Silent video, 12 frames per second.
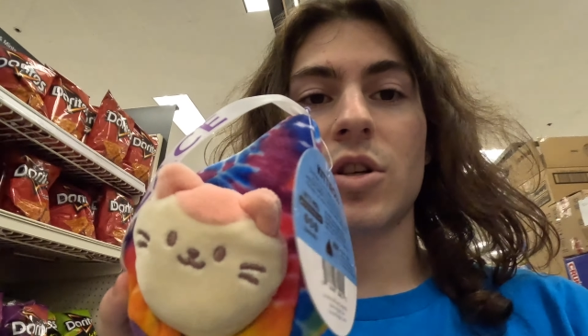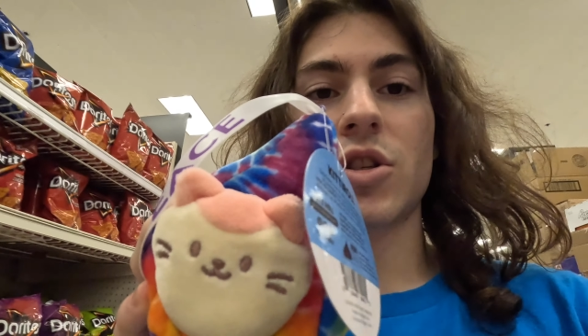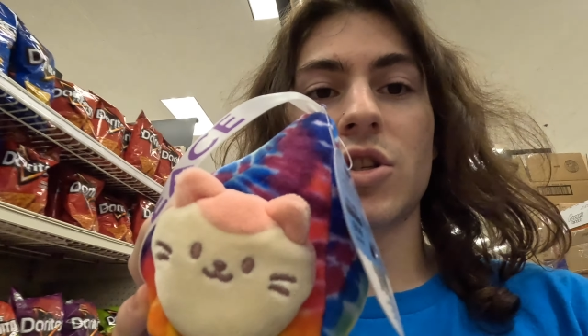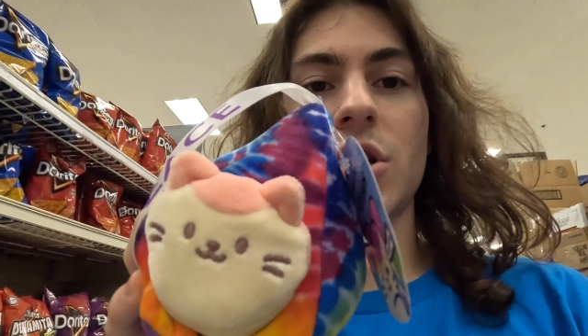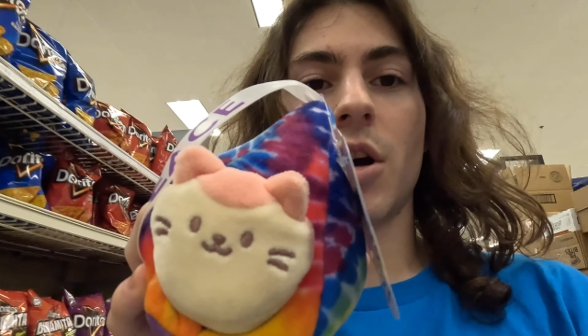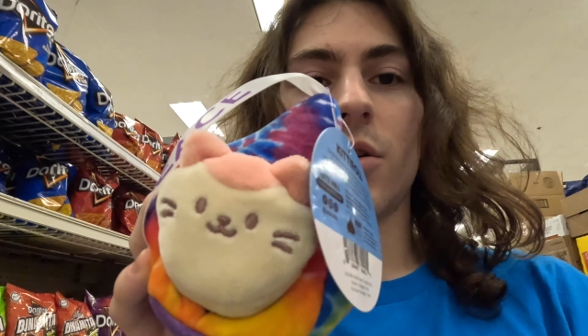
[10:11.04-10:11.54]

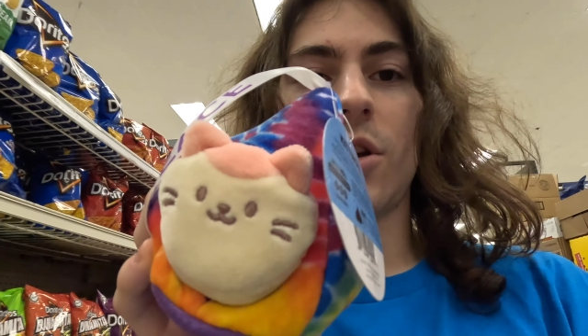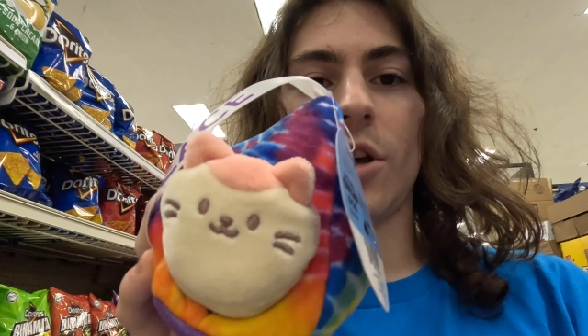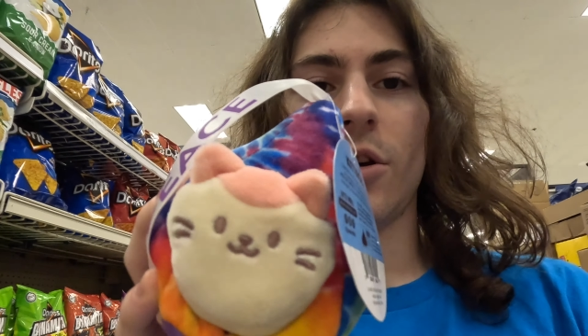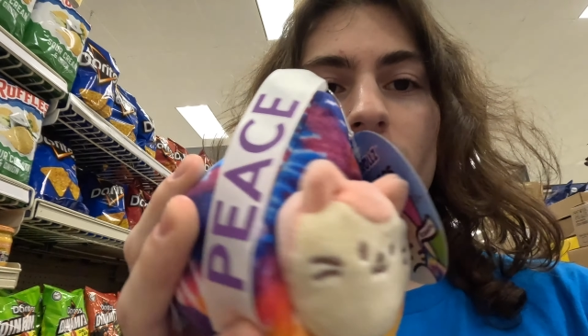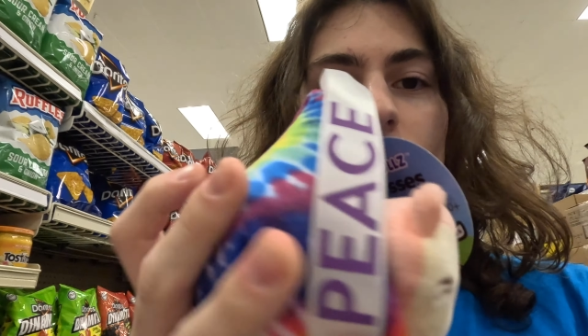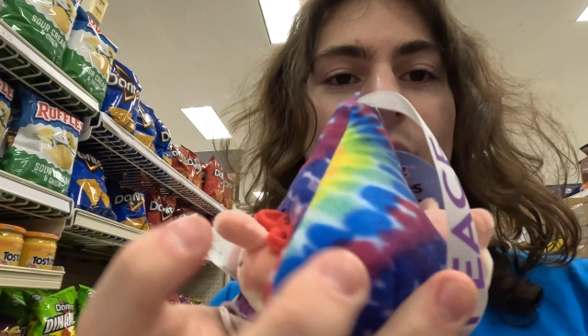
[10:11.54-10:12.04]
So
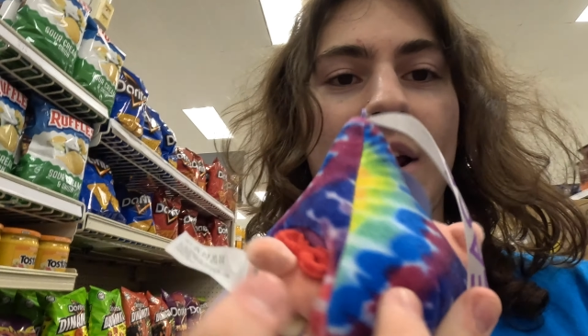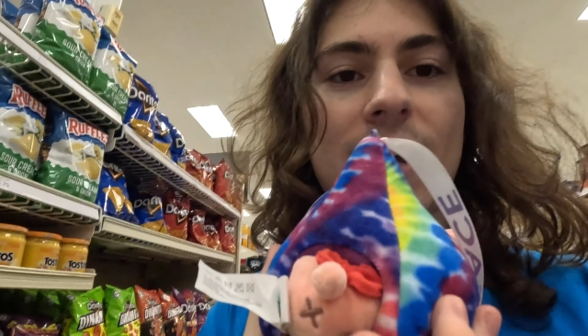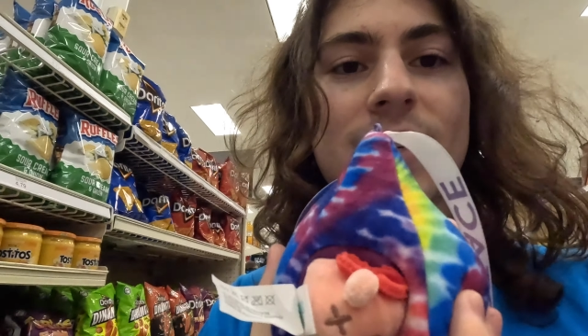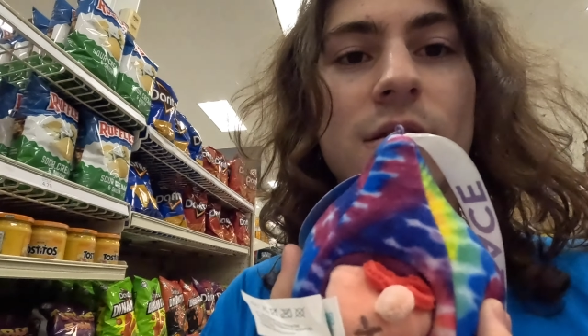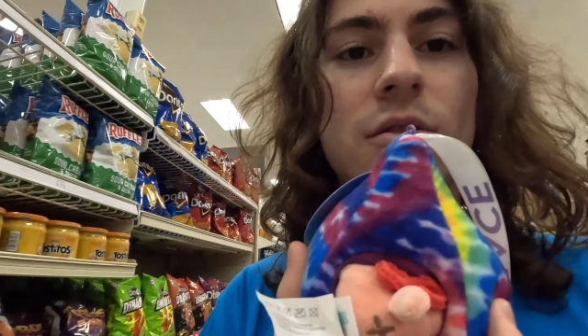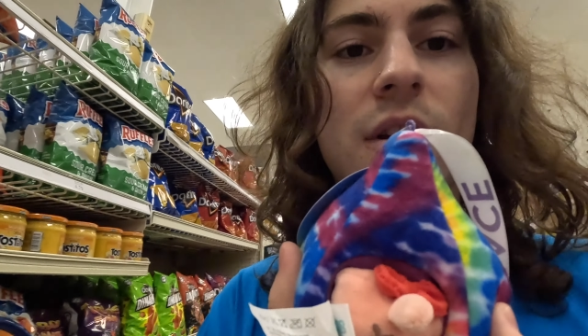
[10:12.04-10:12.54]
cute, and it
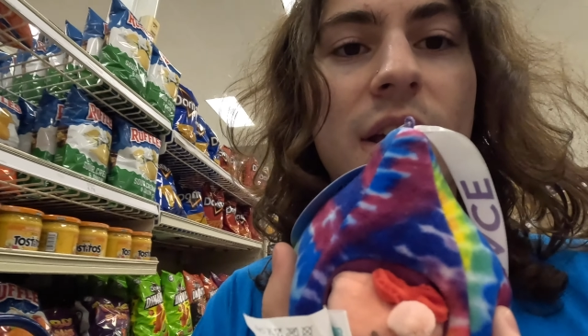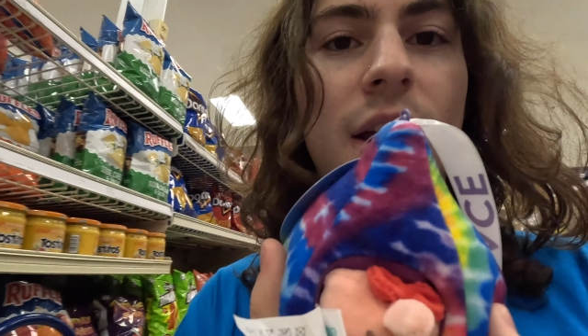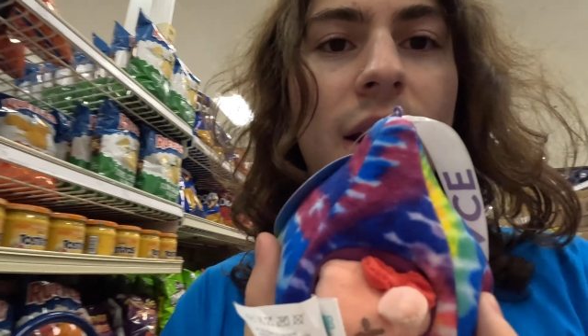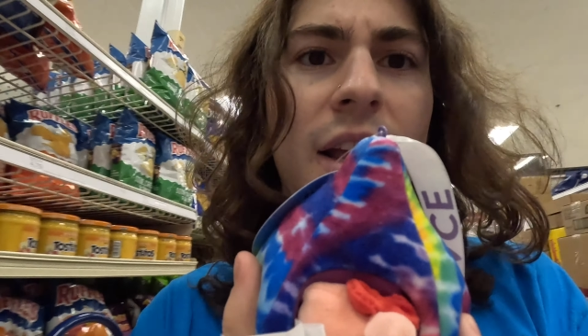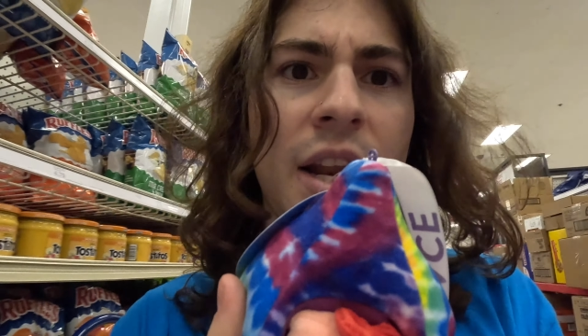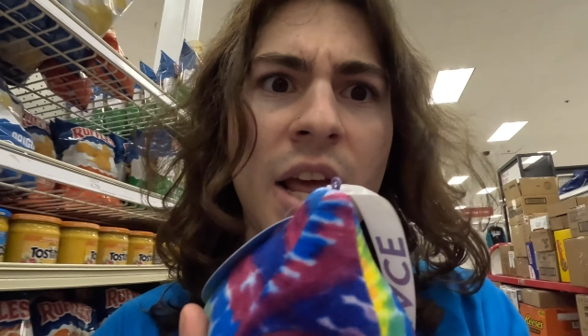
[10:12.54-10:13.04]
has a little
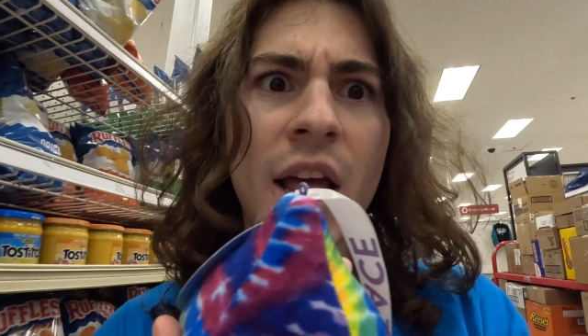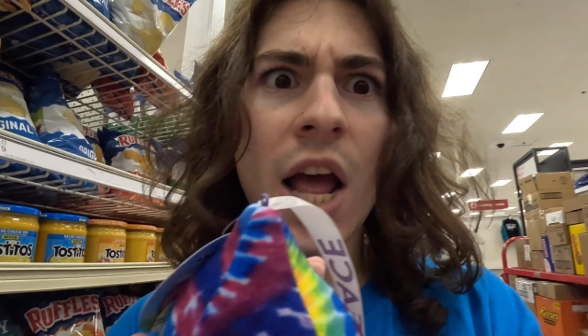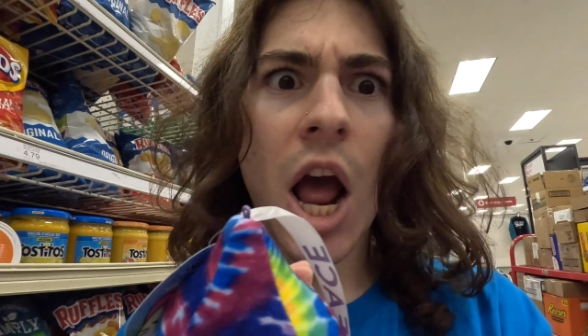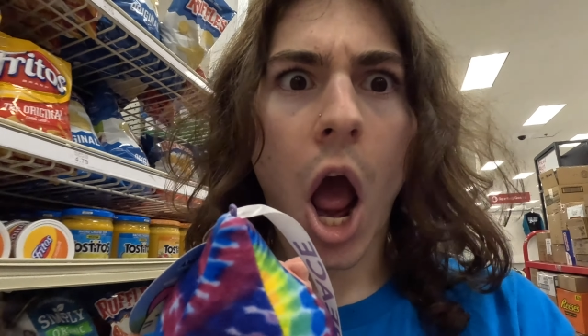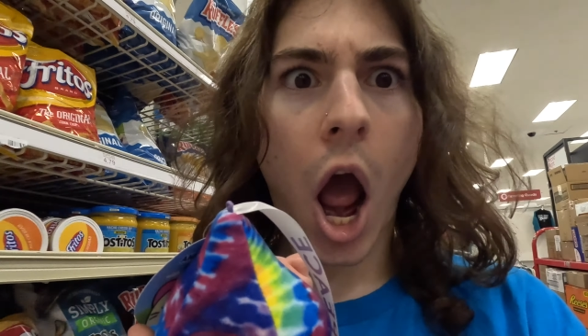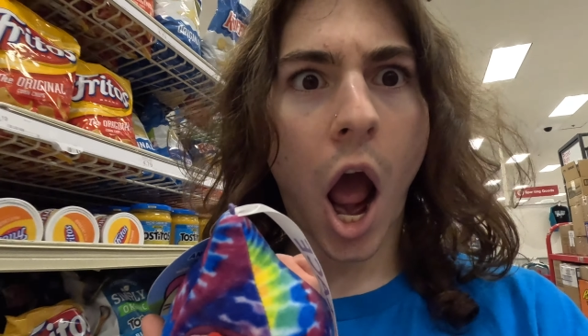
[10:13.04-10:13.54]
kitty in it.